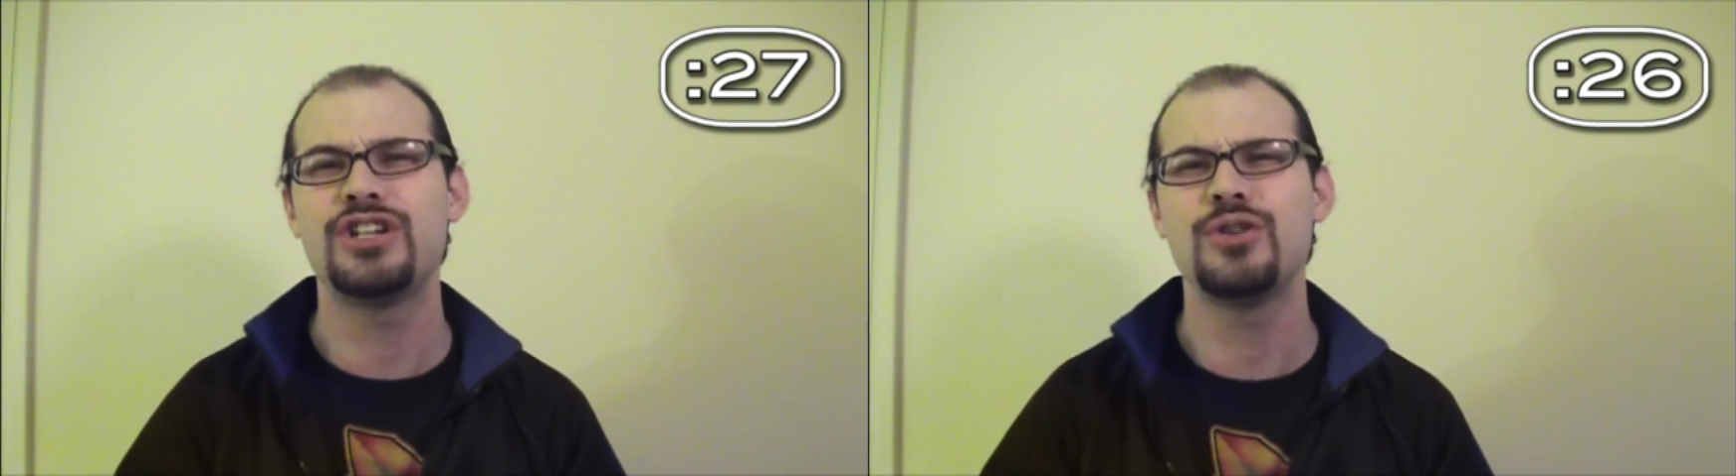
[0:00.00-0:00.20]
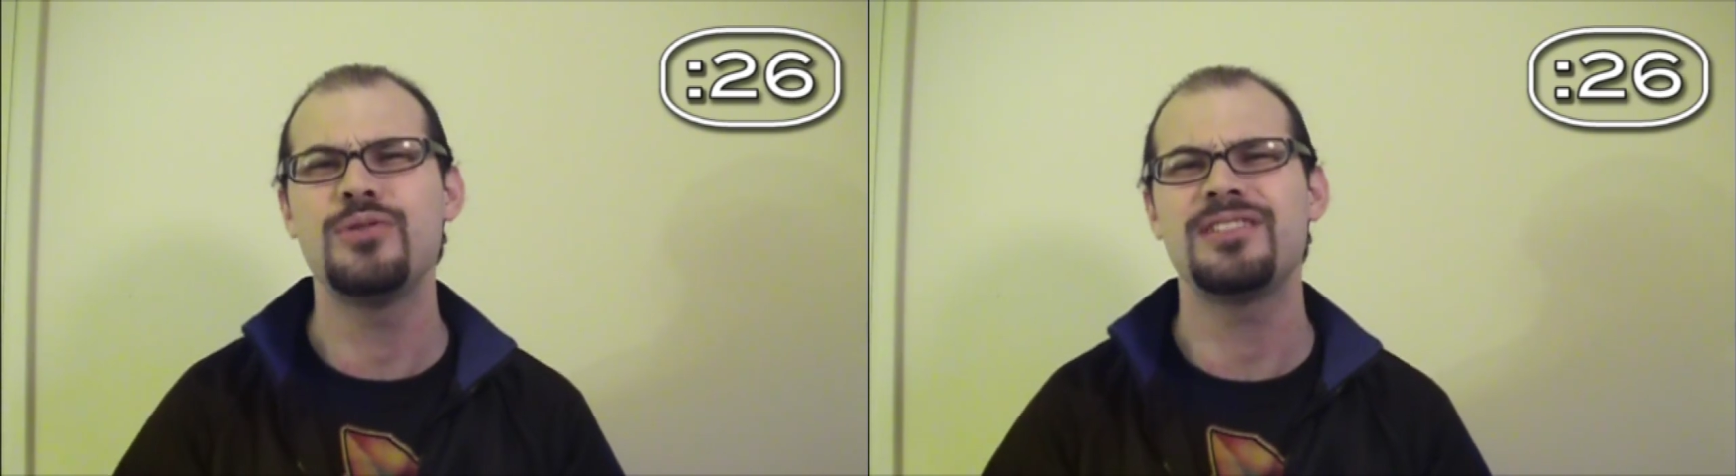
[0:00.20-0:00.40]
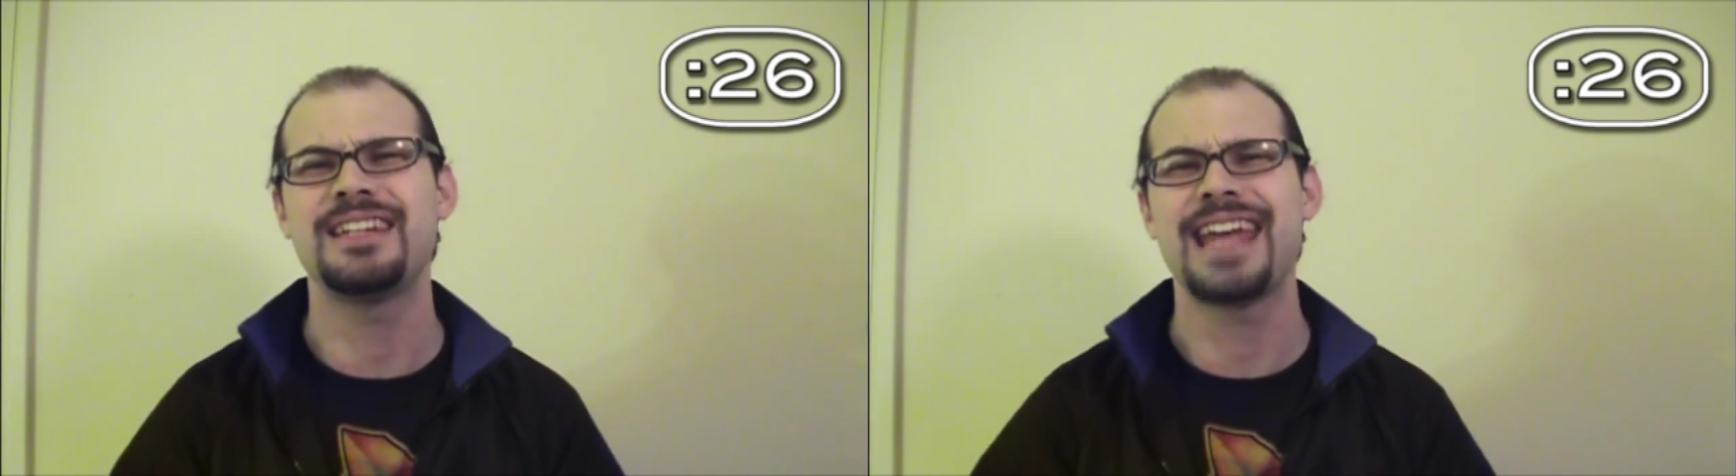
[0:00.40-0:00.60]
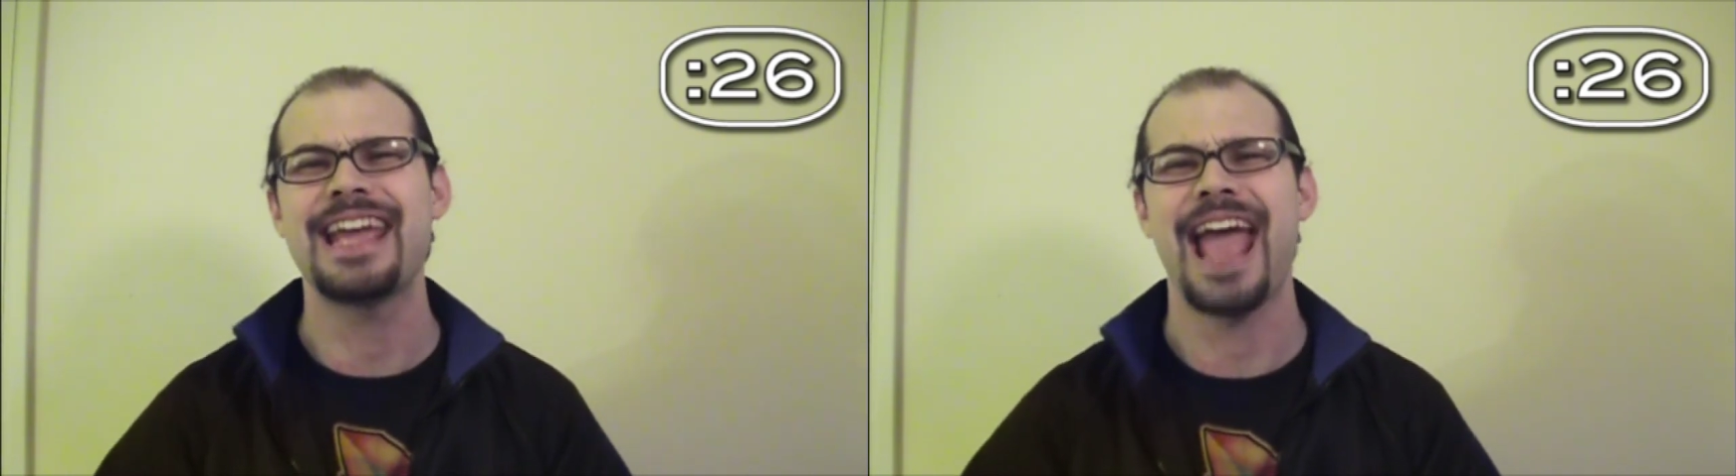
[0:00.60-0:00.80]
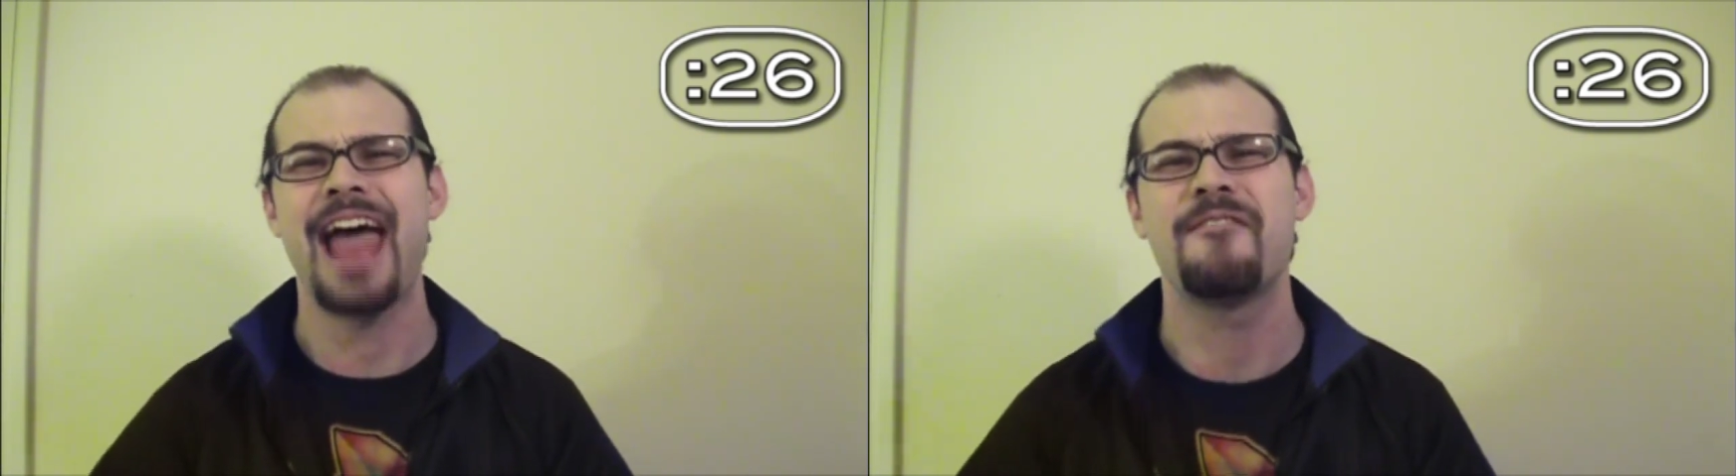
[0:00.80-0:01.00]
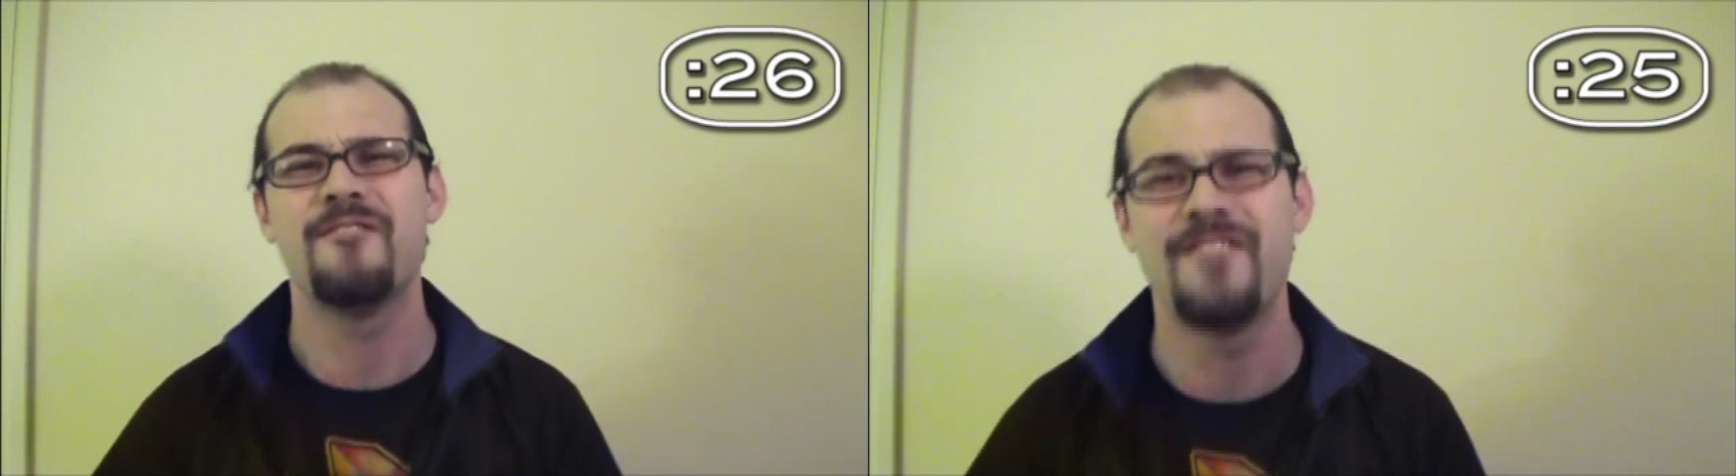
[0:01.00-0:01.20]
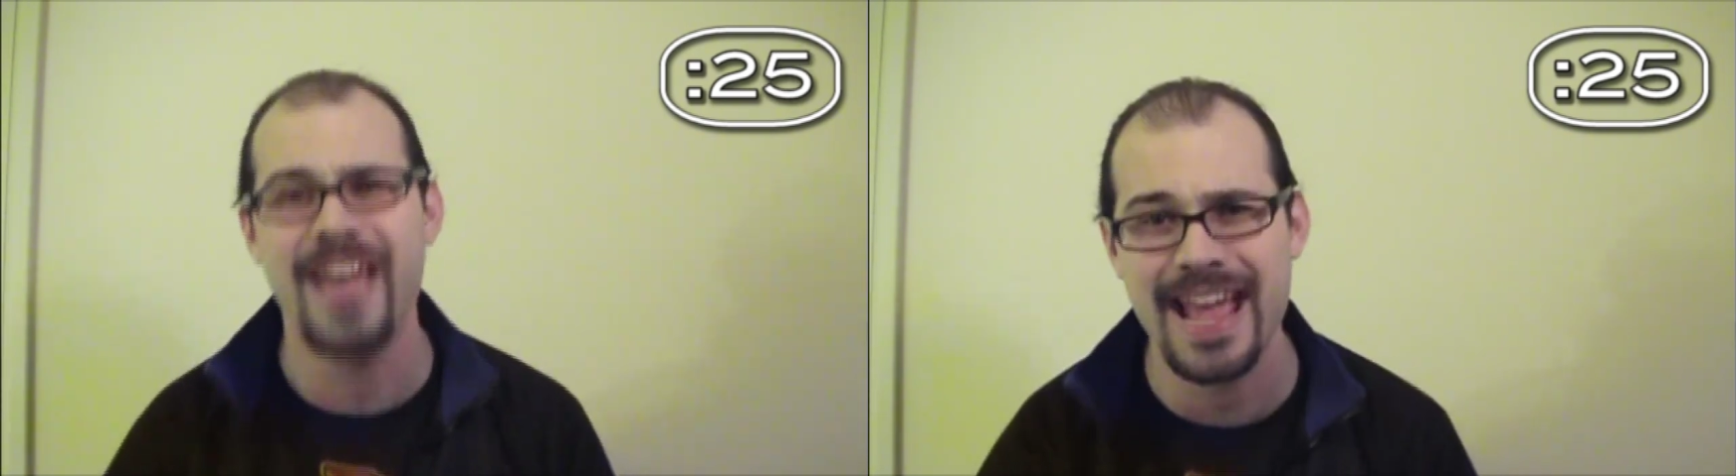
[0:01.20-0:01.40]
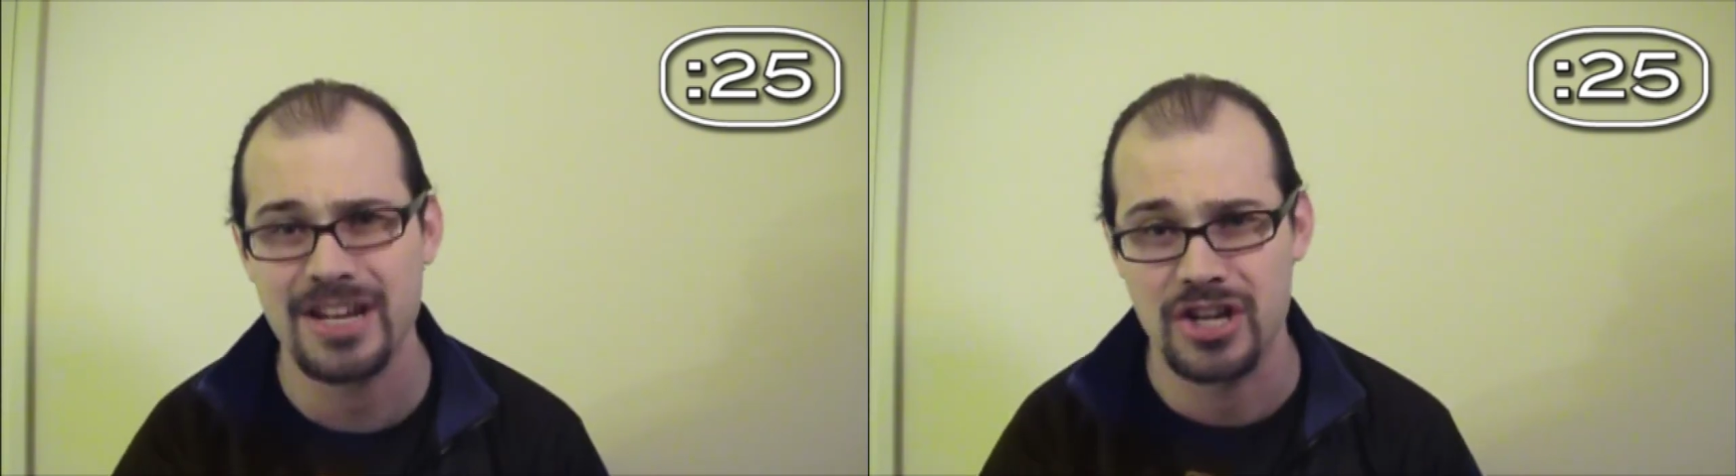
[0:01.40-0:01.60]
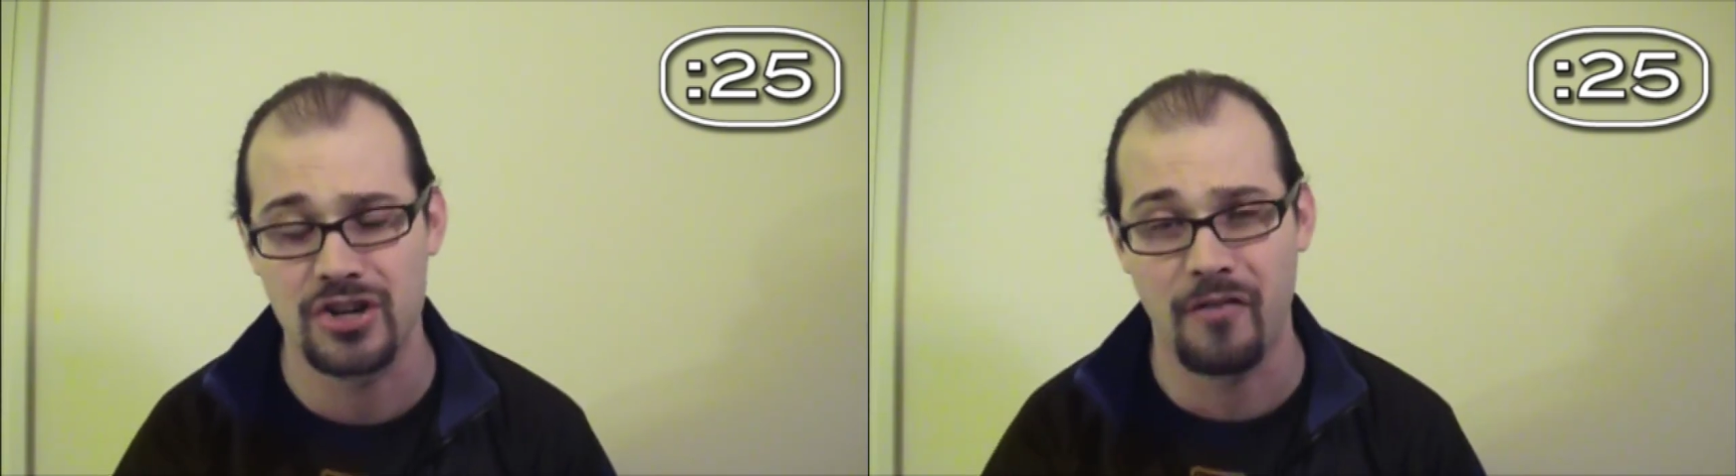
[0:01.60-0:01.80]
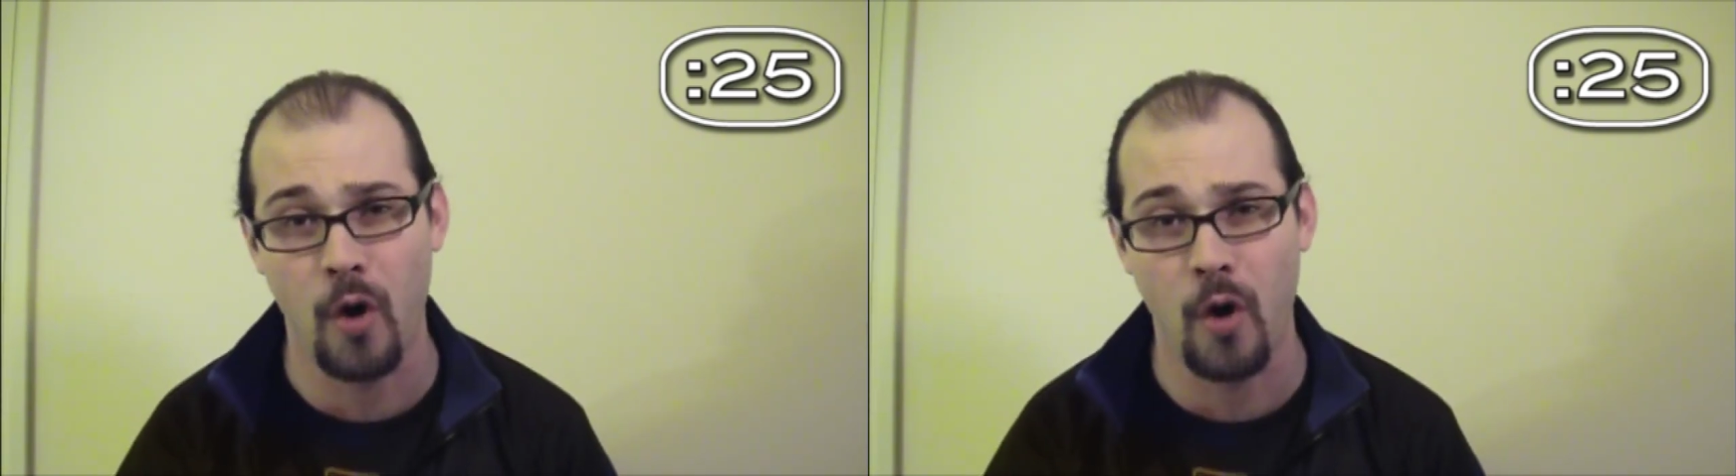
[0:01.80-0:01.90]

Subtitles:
they choose to take advantage